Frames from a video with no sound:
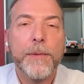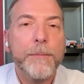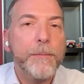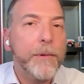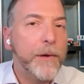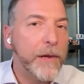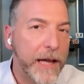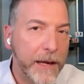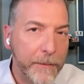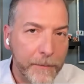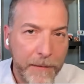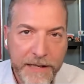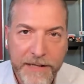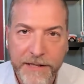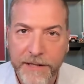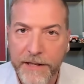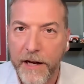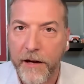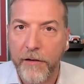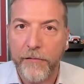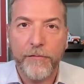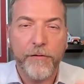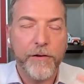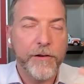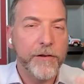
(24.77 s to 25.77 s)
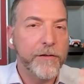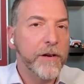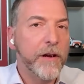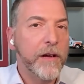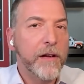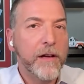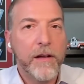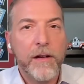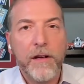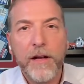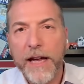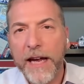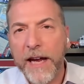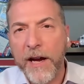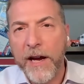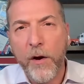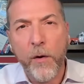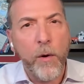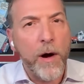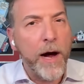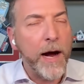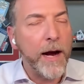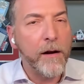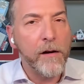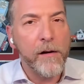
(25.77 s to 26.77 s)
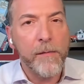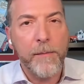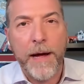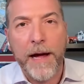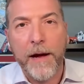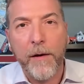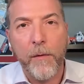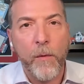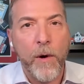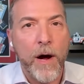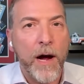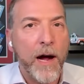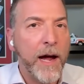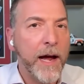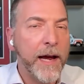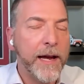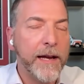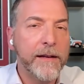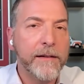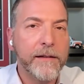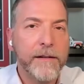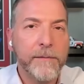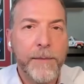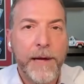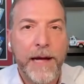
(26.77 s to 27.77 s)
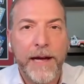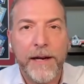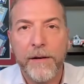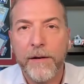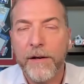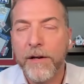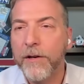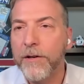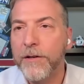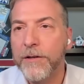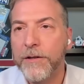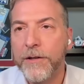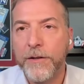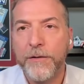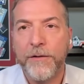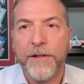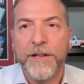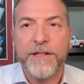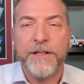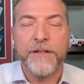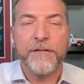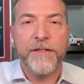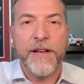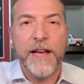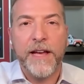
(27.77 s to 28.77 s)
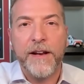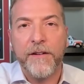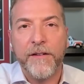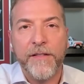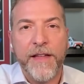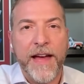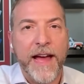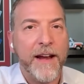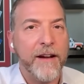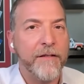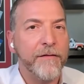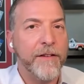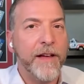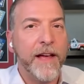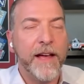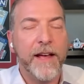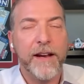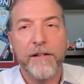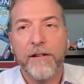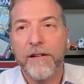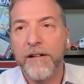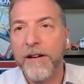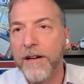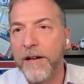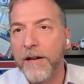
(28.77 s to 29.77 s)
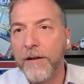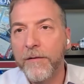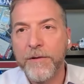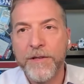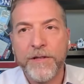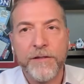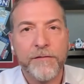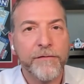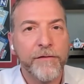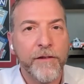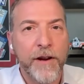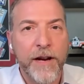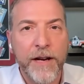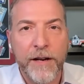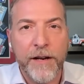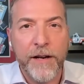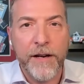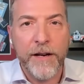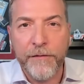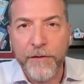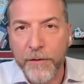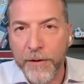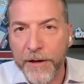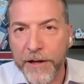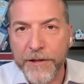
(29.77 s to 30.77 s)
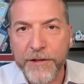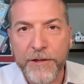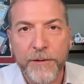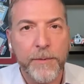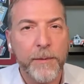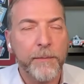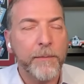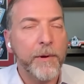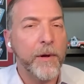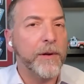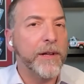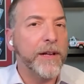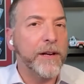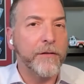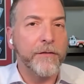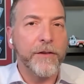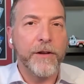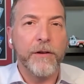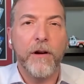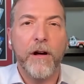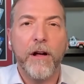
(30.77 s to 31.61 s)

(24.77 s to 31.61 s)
like myself would inquire about why Biden couldn't do this event or that event, or was afraid of doing a Super Bowl interview?